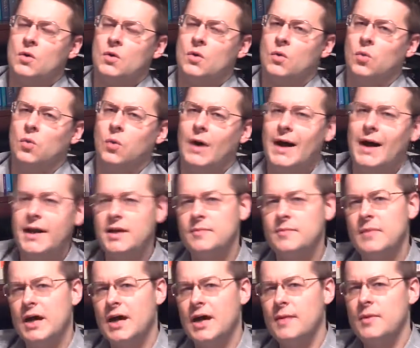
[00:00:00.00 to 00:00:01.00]
Why did
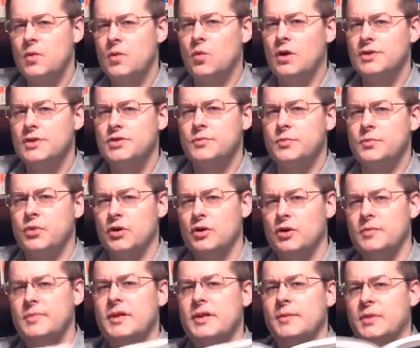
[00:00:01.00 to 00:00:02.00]
Muhammad want to
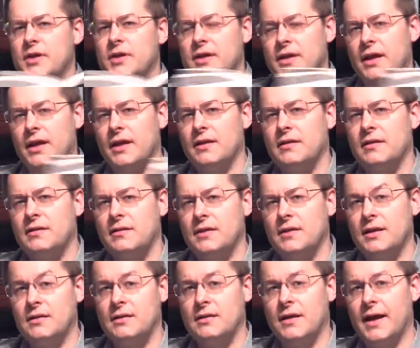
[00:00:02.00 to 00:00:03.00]
burn people to death
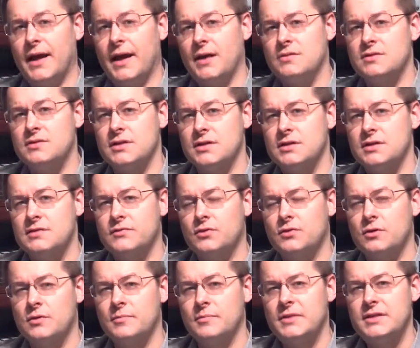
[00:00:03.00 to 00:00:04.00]
in their houses
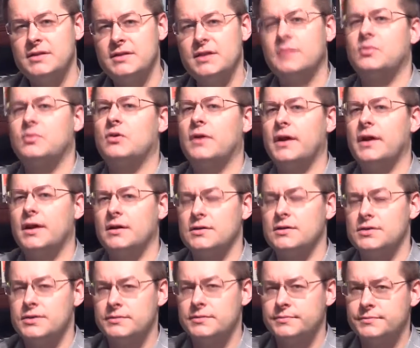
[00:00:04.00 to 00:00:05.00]
for missing
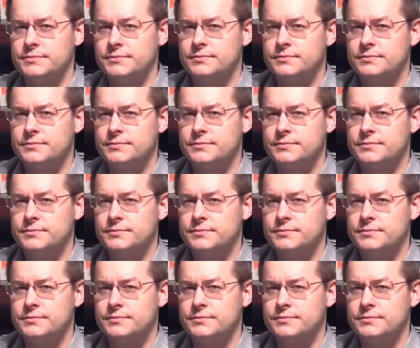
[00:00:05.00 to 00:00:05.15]
prayers?